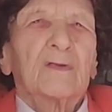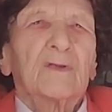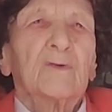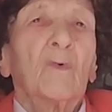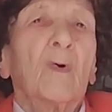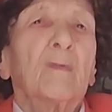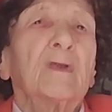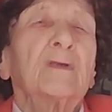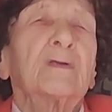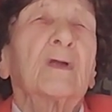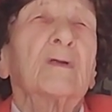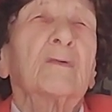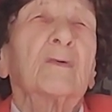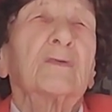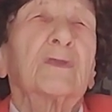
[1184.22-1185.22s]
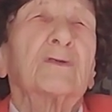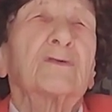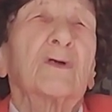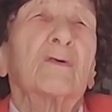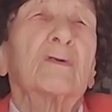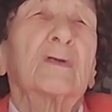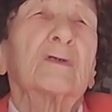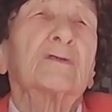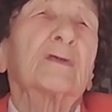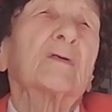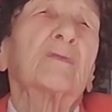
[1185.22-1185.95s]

You want me to tell you what the joke is?